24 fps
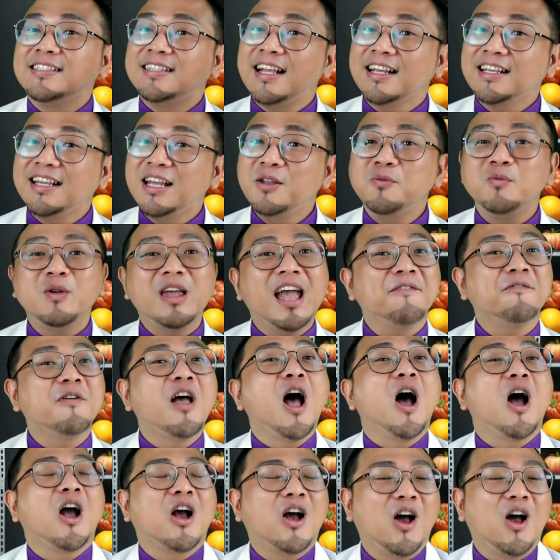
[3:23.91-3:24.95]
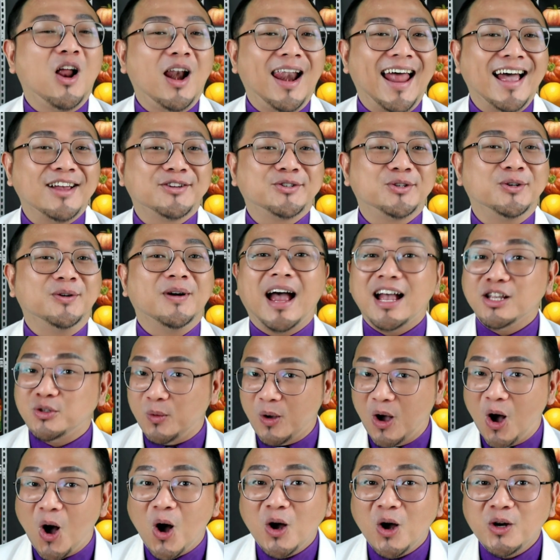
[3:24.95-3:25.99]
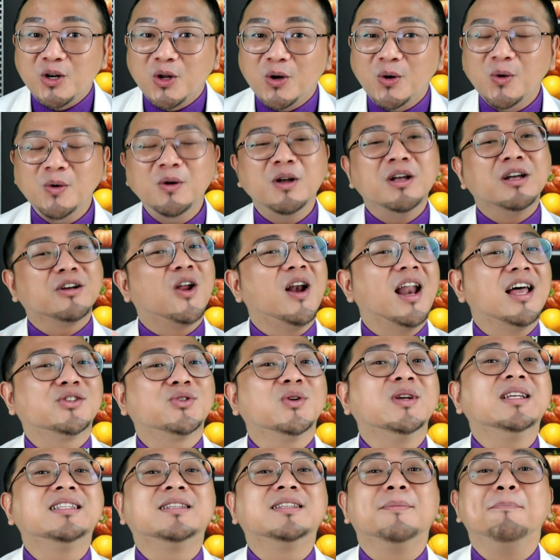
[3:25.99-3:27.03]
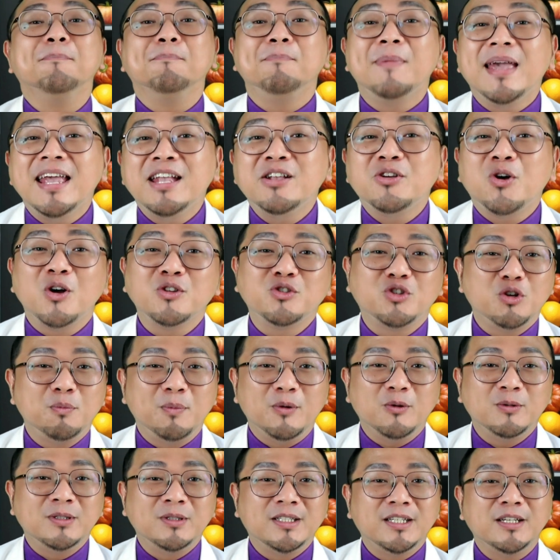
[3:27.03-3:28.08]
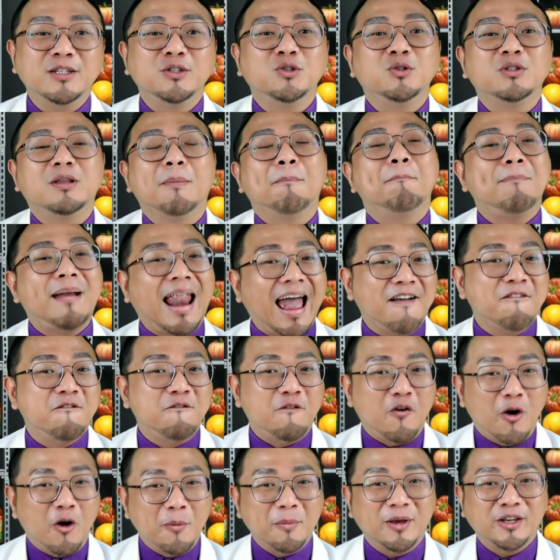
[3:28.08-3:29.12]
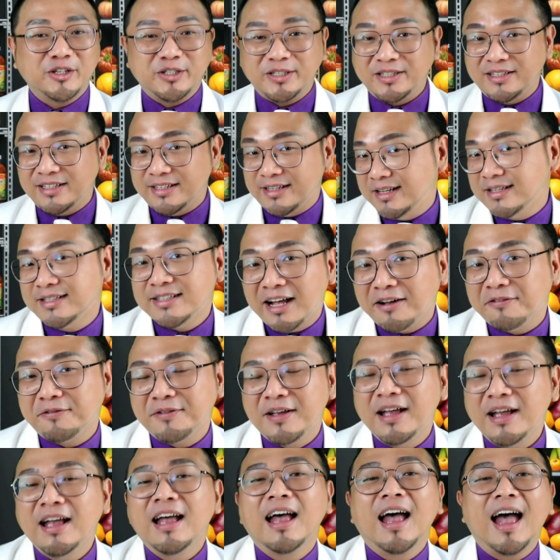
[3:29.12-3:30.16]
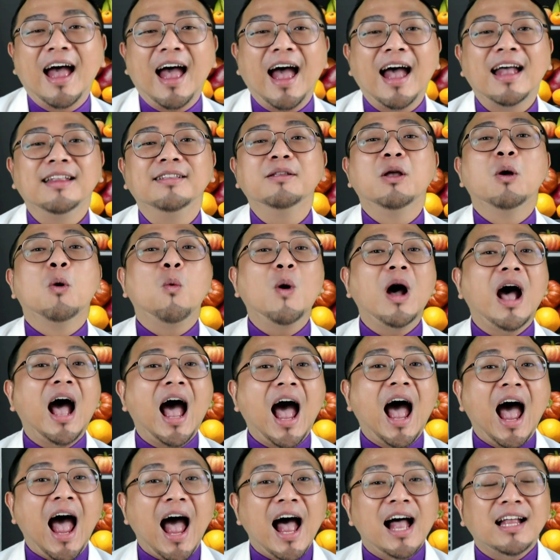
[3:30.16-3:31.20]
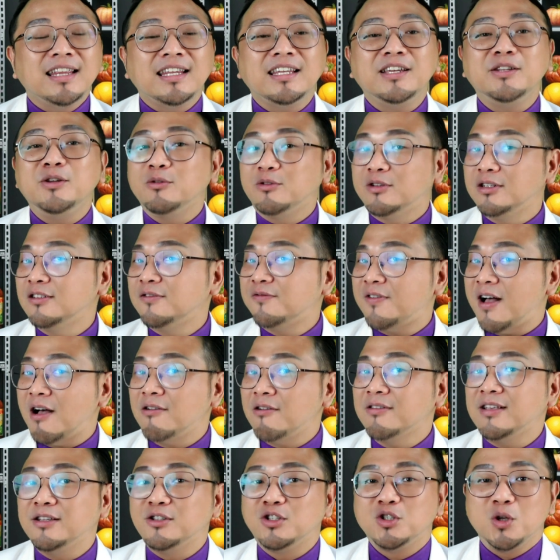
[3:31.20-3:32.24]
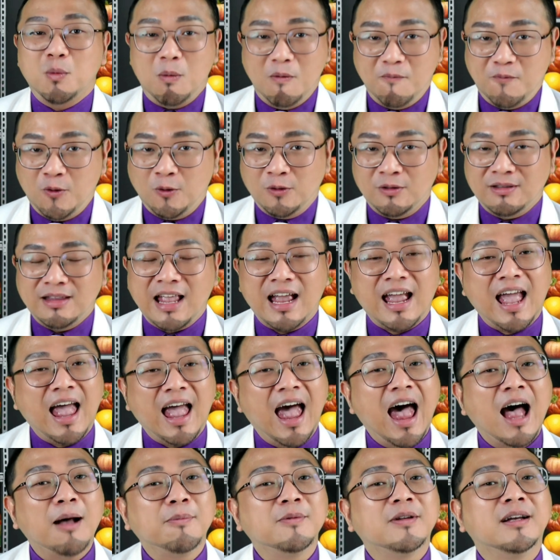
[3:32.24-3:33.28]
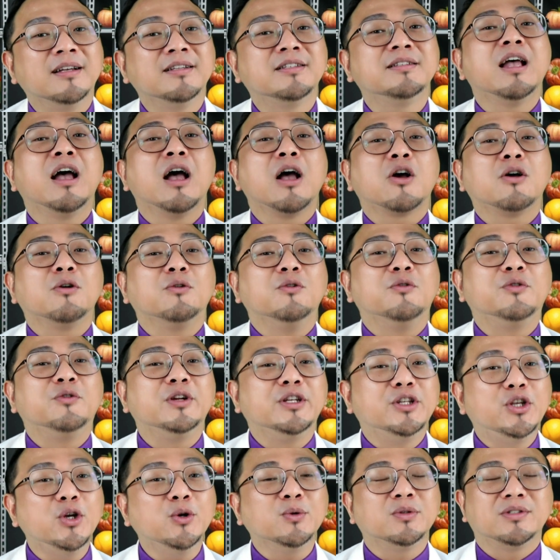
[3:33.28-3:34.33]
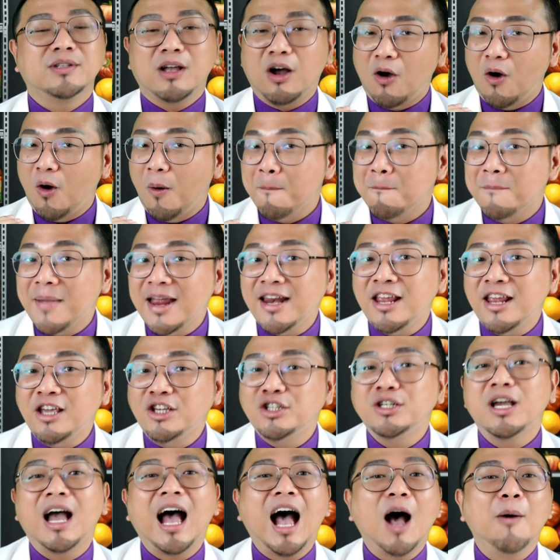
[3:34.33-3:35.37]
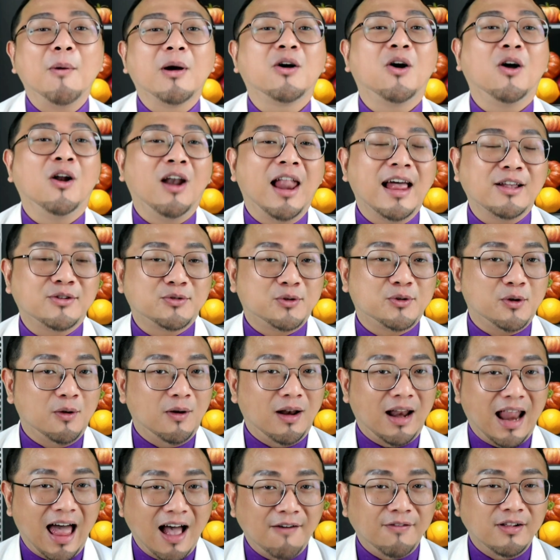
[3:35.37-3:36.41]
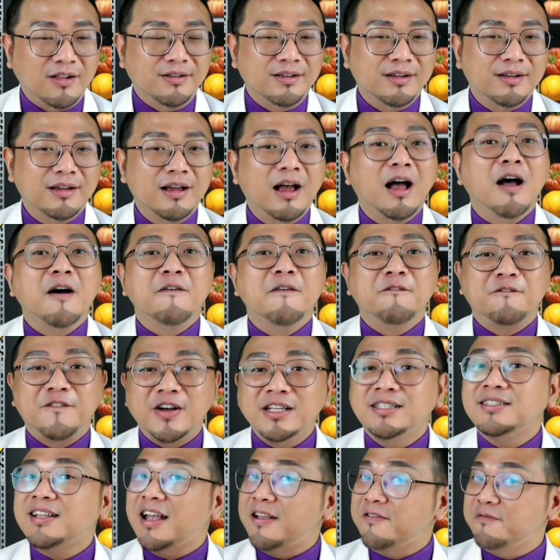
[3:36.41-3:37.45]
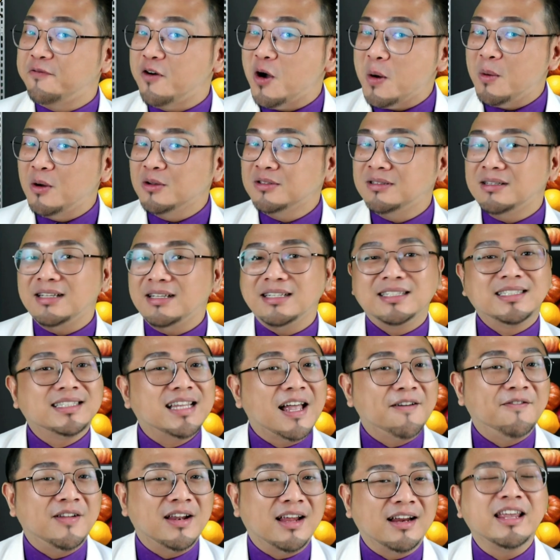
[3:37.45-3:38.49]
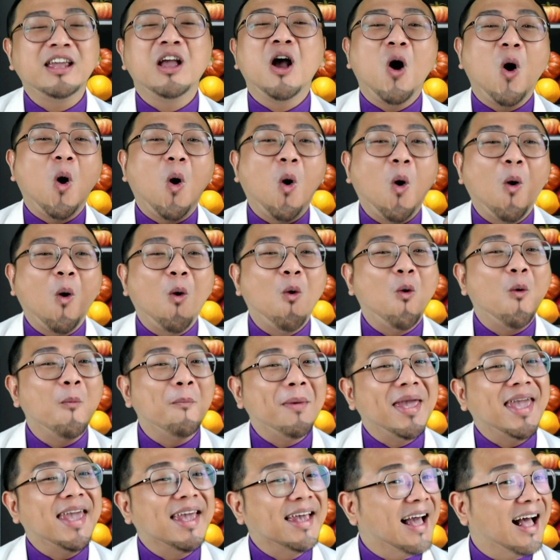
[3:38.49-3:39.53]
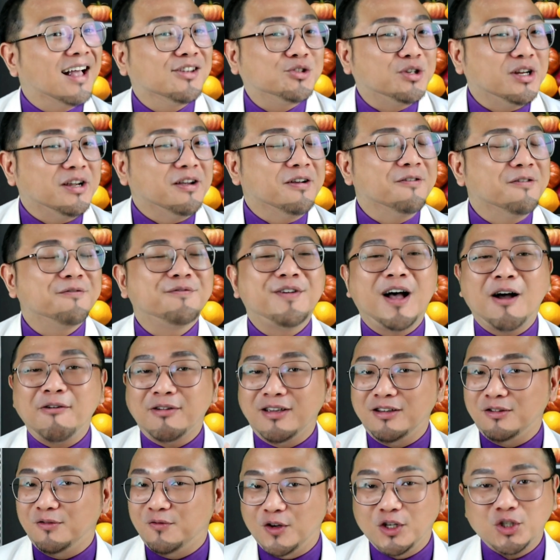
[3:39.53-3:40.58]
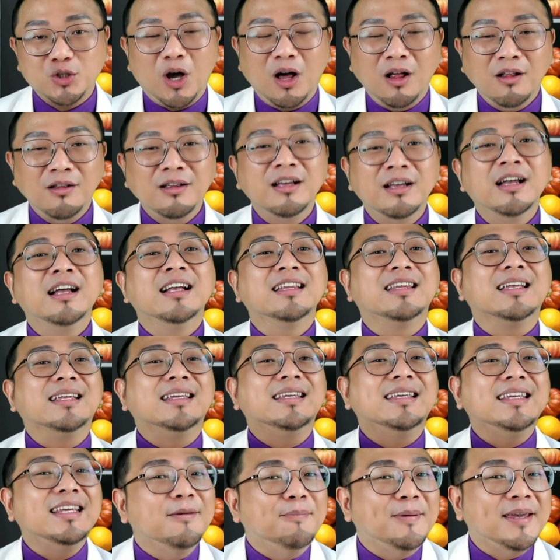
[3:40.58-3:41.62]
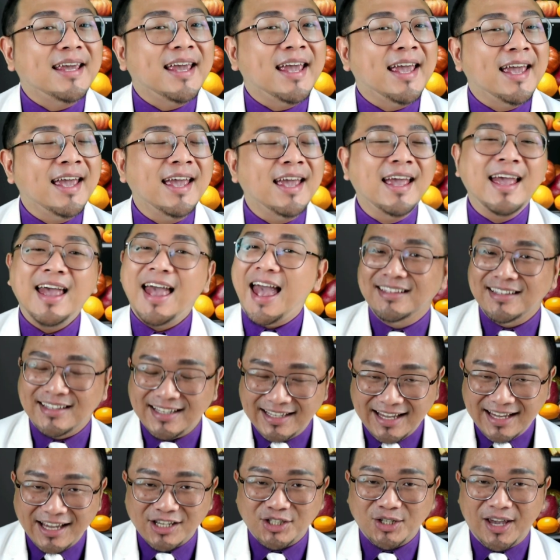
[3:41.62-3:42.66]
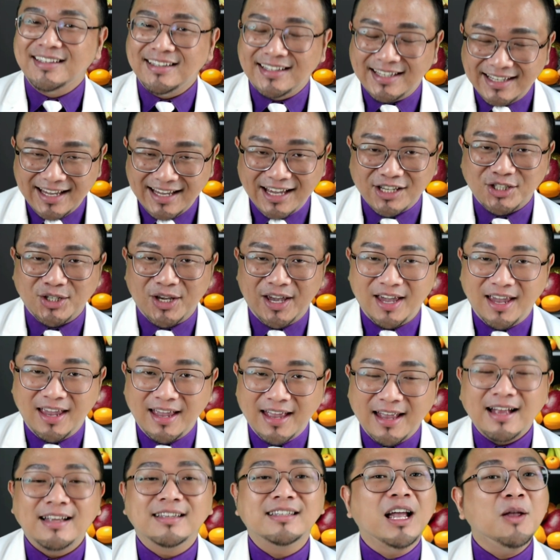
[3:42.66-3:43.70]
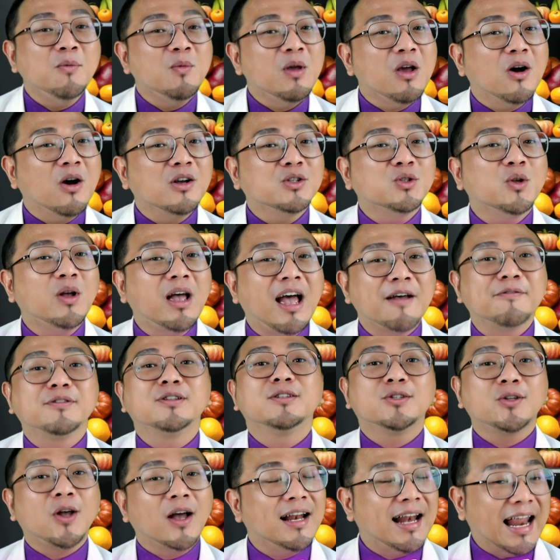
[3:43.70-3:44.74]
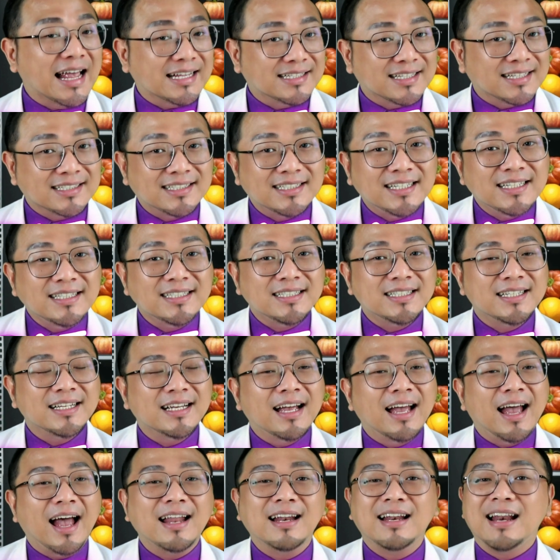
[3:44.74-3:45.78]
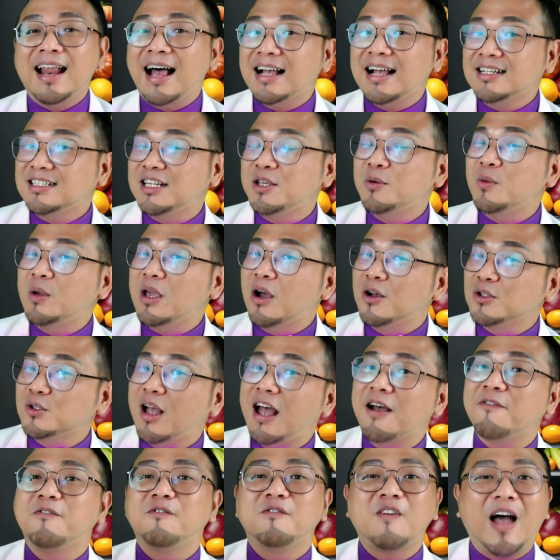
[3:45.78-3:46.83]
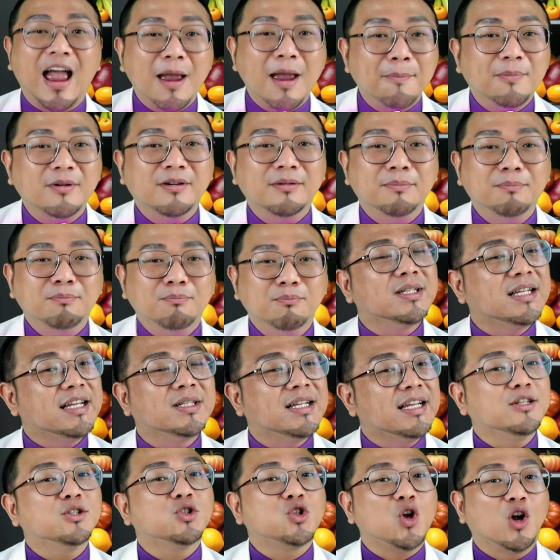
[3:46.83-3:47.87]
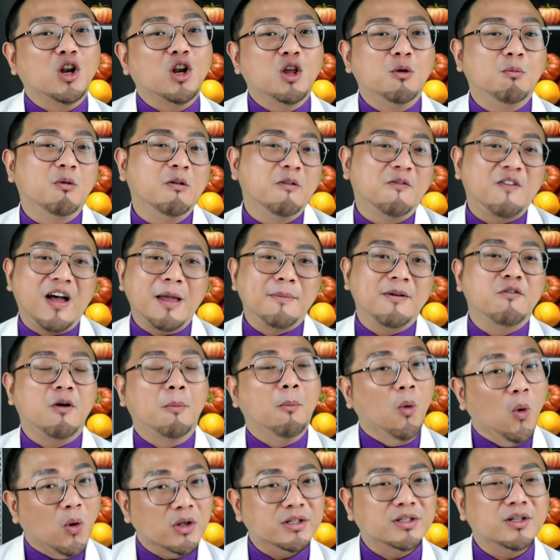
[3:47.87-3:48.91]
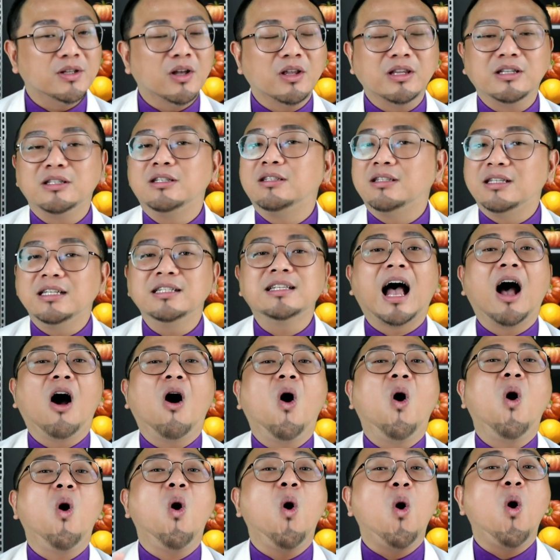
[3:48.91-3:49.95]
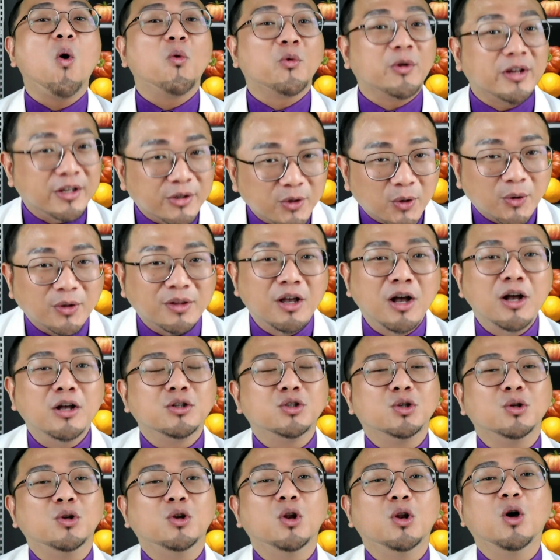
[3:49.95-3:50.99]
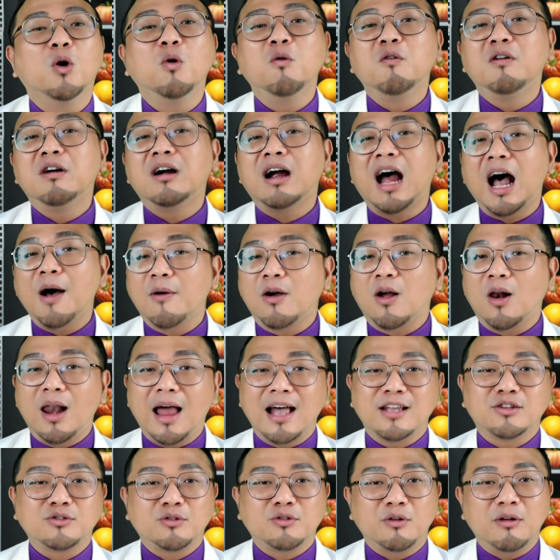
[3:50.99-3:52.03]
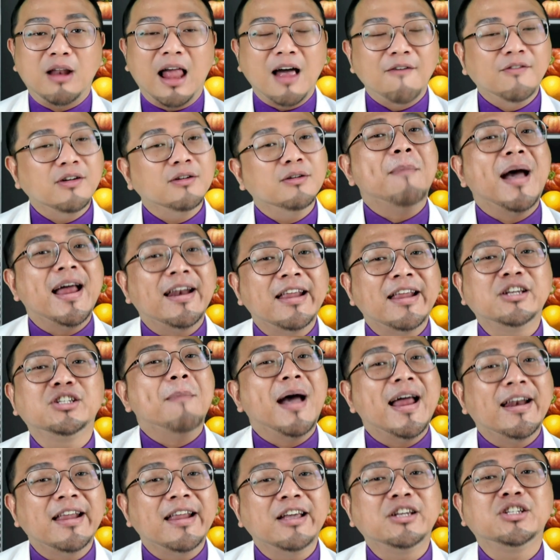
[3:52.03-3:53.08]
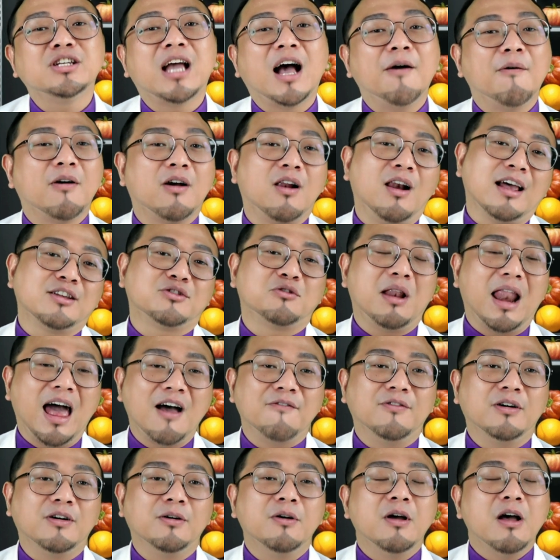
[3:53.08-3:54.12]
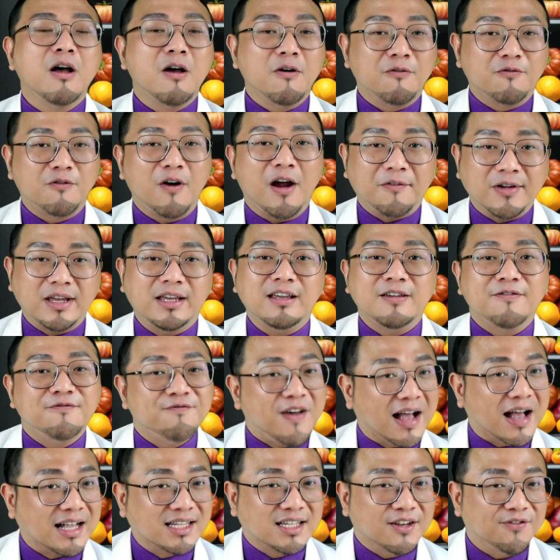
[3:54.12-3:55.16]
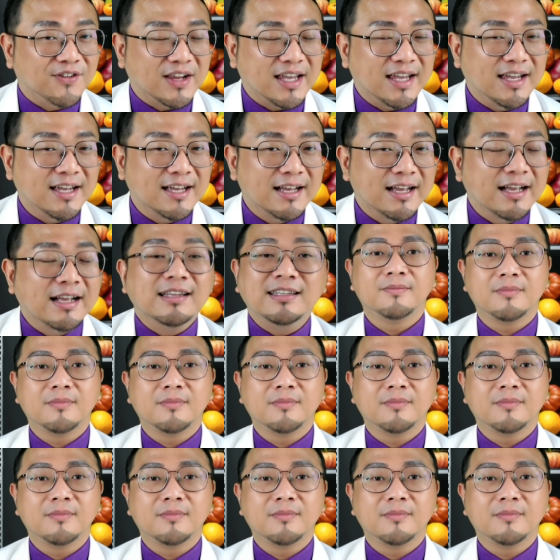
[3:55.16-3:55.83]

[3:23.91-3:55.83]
Second, we have cholesterol. As we all know, cholesterol is the main contributor to the plaque formation itself. And what are the nutrients found in superfood that can help us reduce or manage our cholesterol level? First and foremost is definitely omega-3 found in fish oil, the EPA and DHA. Then we also have soy lecithin, and lastly we also have fiber, mostly soluble fiber from wood. These are all renowned to lower our cholesterol level, to manage our cholesterol level very effectively.